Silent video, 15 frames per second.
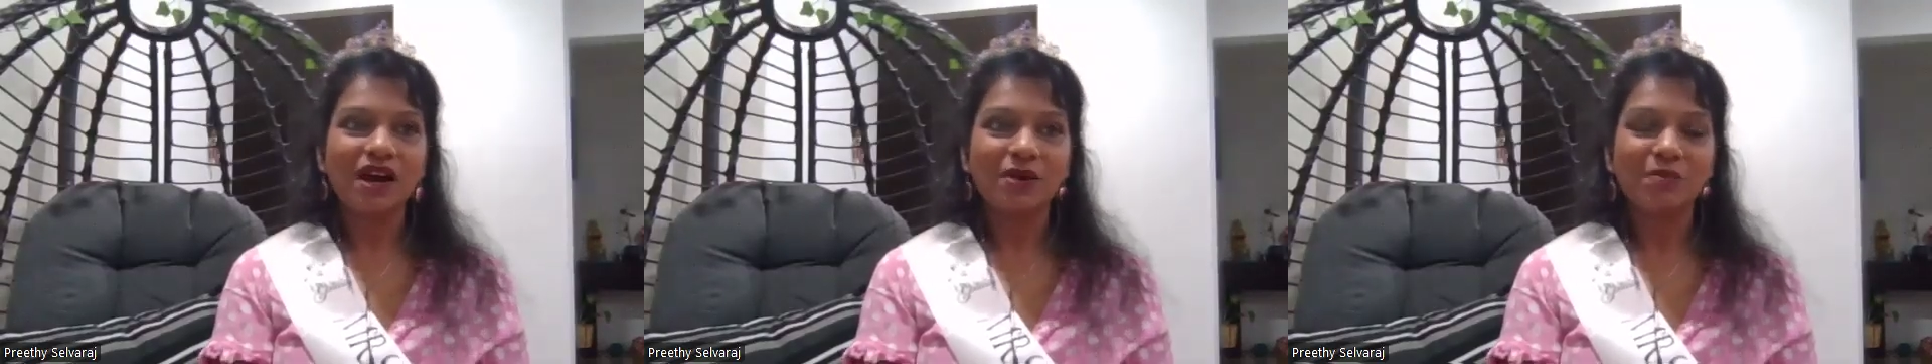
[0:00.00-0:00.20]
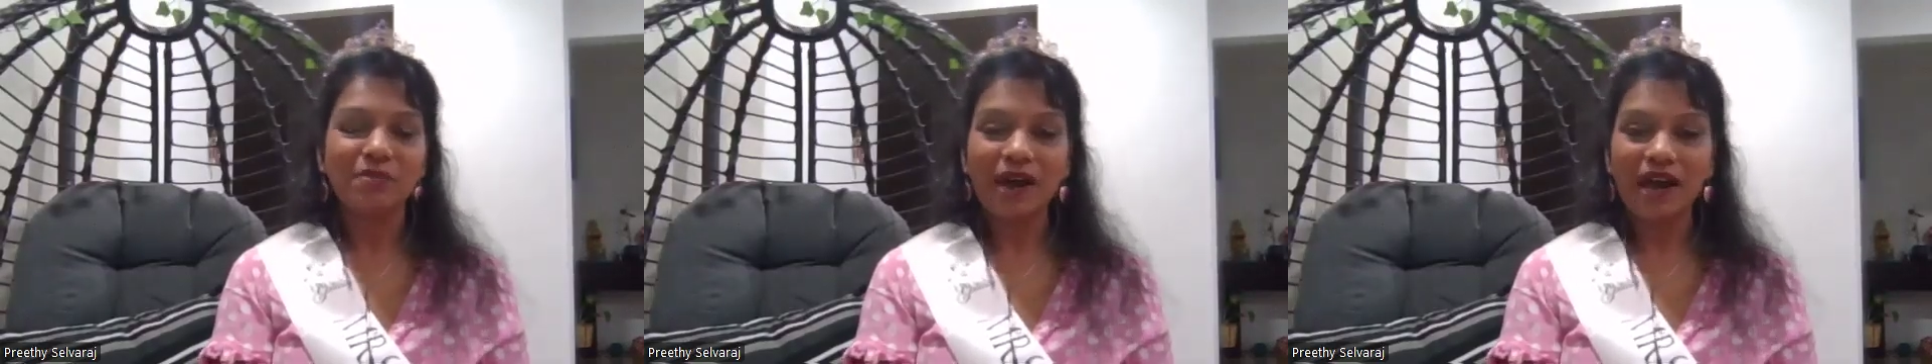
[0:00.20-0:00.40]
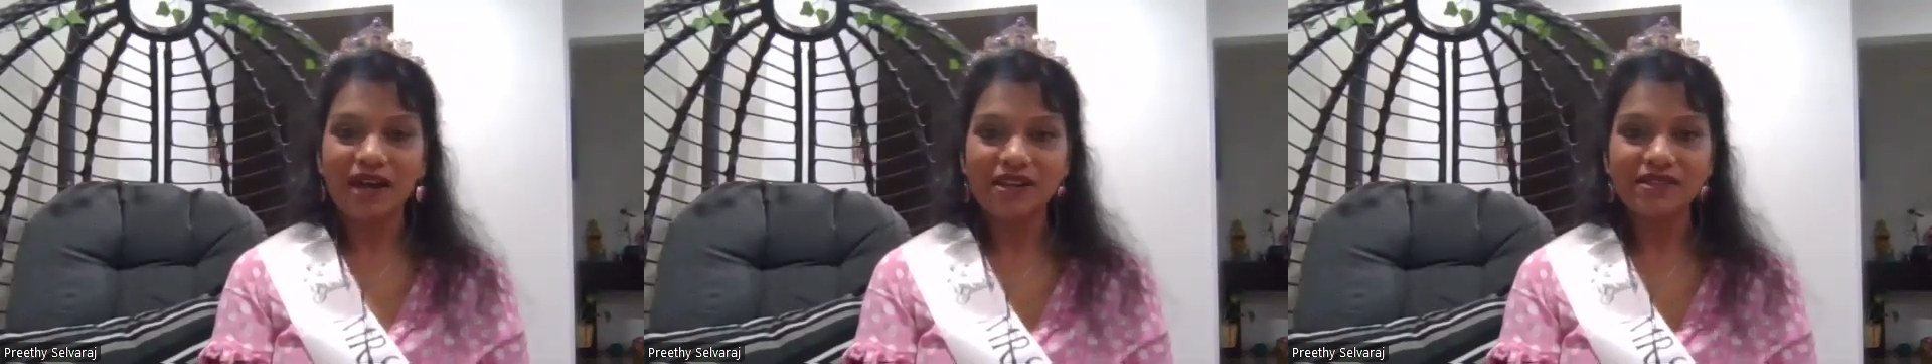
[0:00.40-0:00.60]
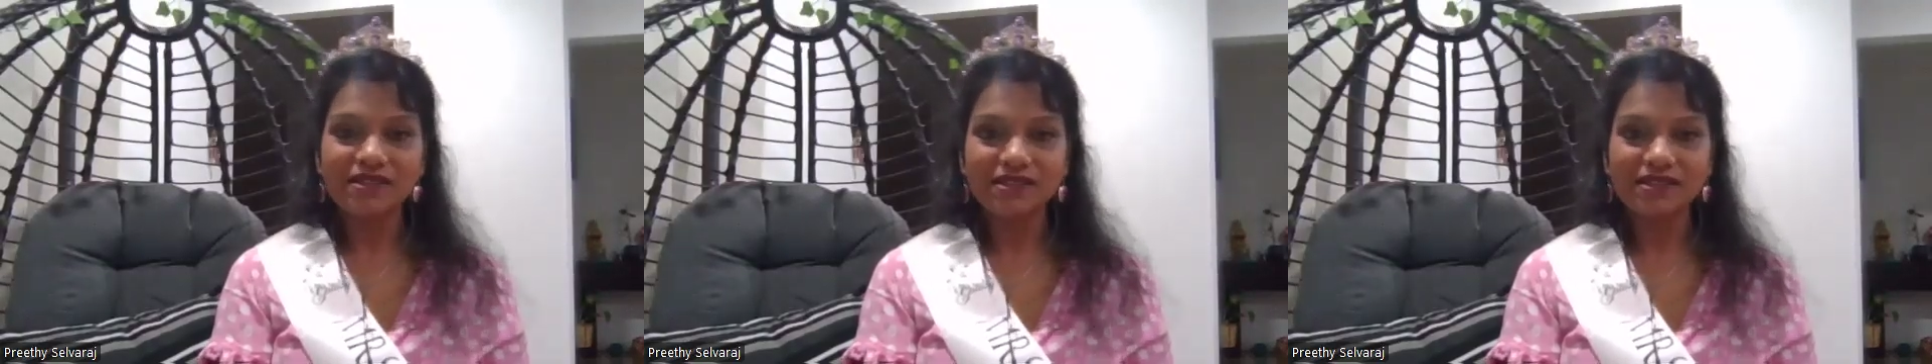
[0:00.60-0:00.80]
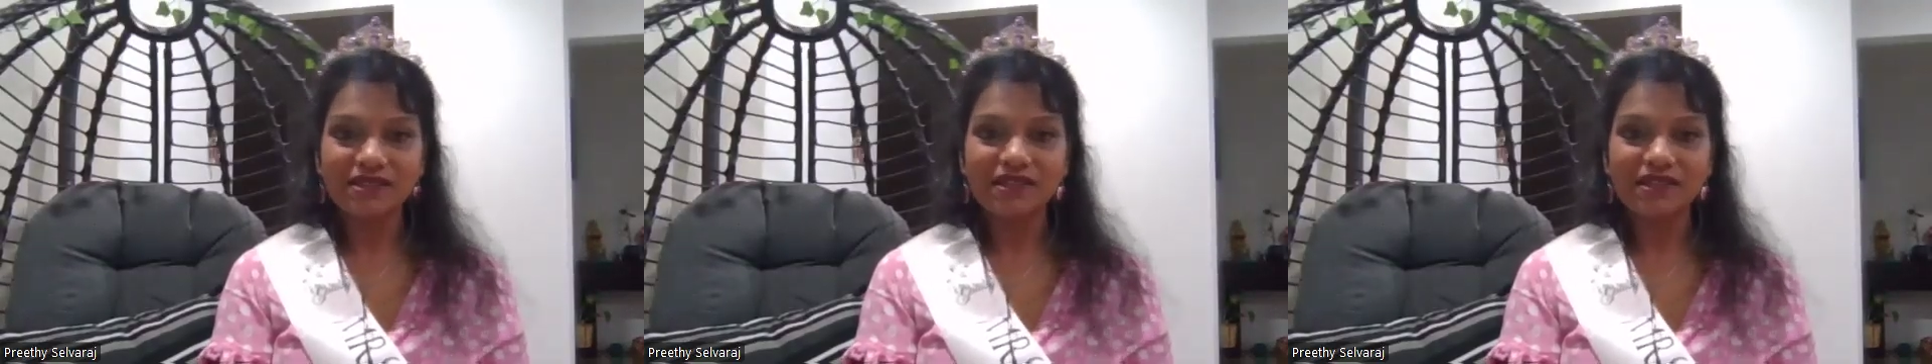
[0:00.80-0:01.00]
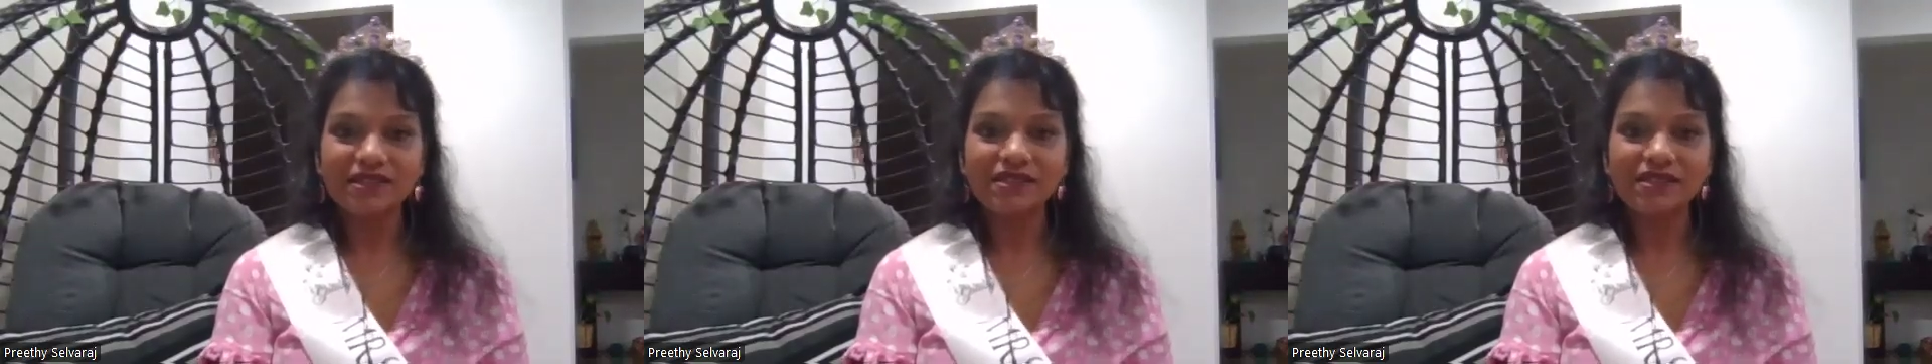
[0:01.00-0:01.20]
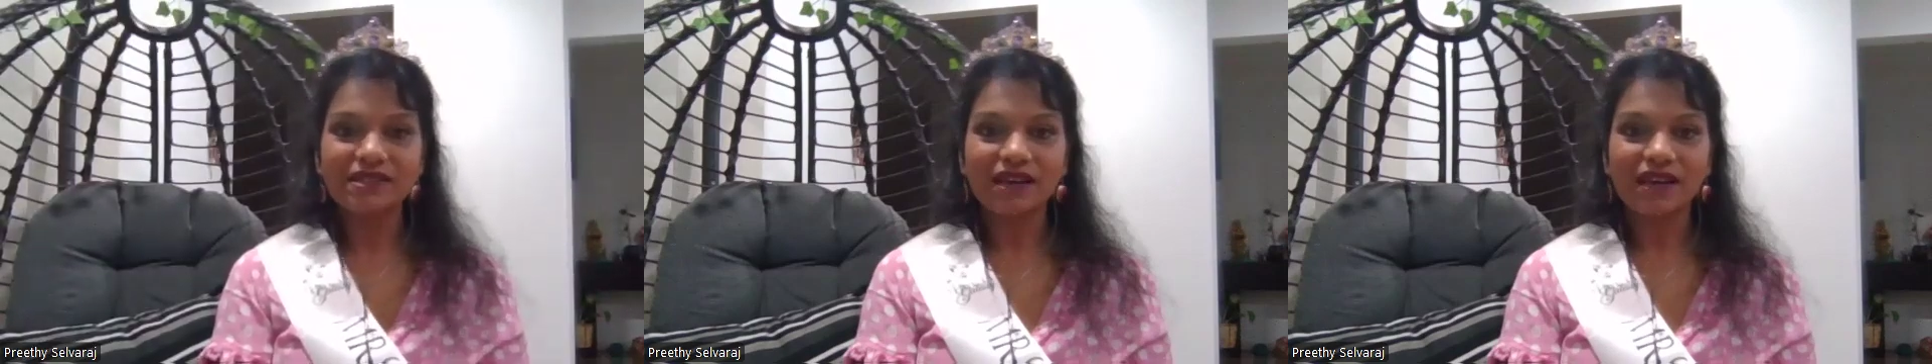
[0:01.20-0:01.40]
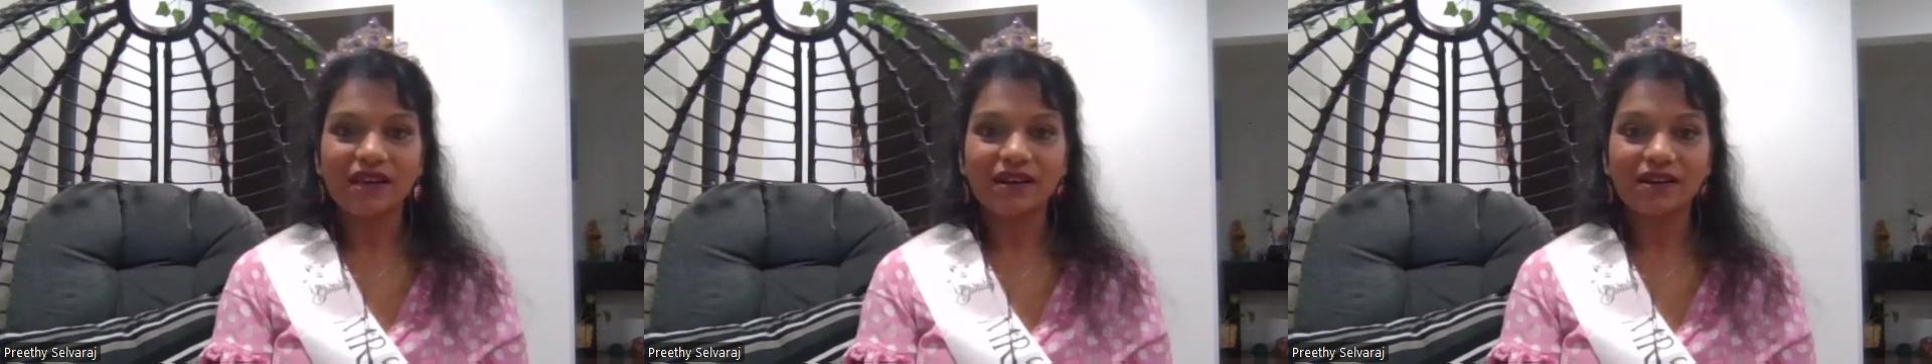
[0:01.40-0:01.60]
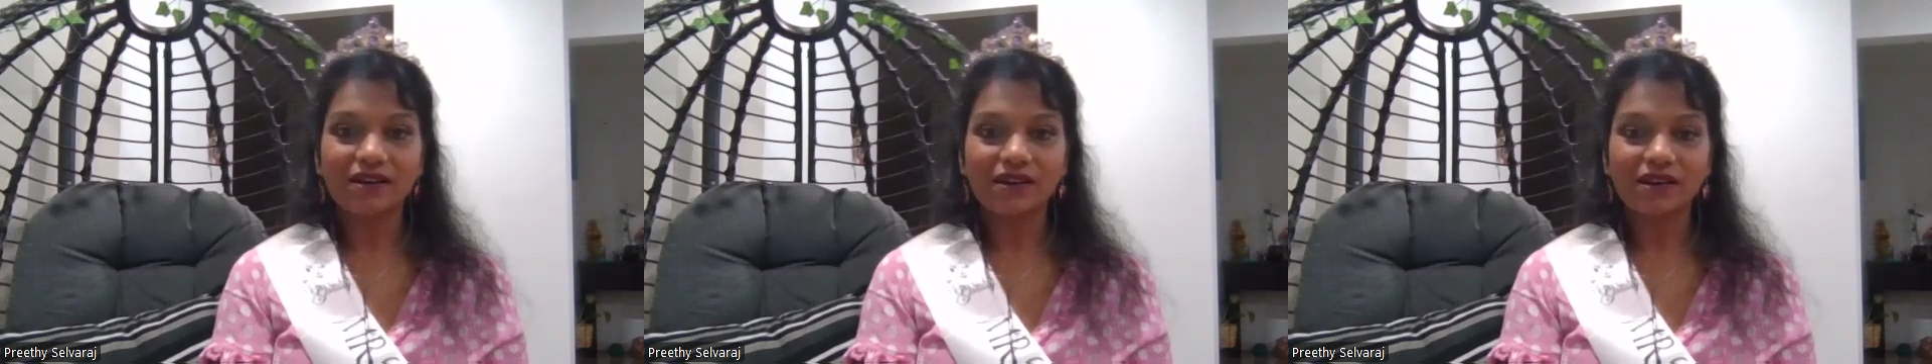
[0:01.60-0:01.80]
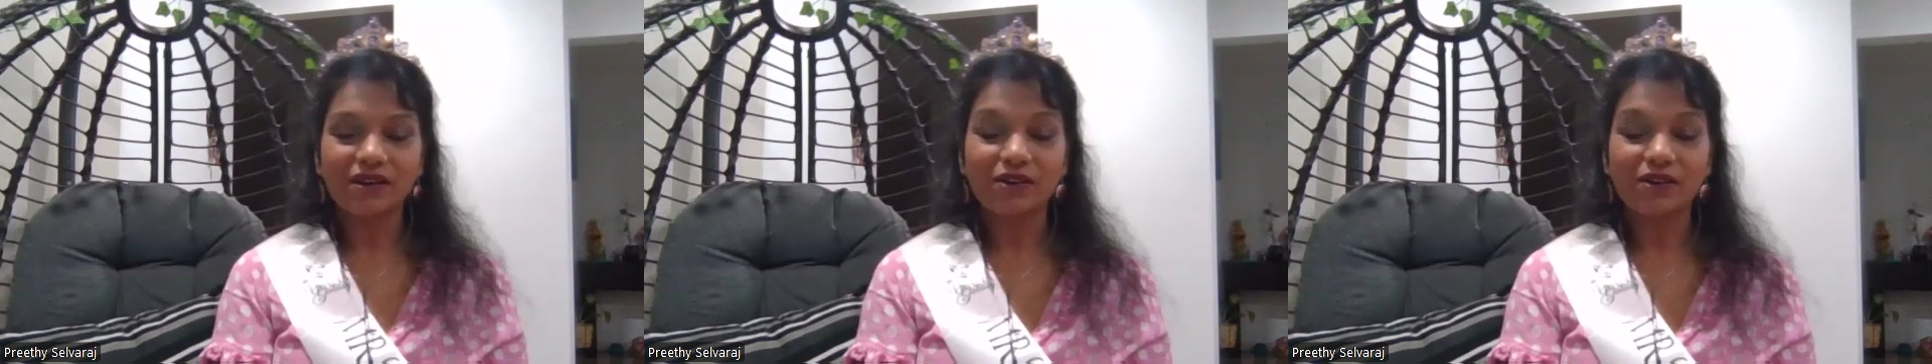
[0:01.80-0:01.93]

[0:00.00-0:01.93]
balance things and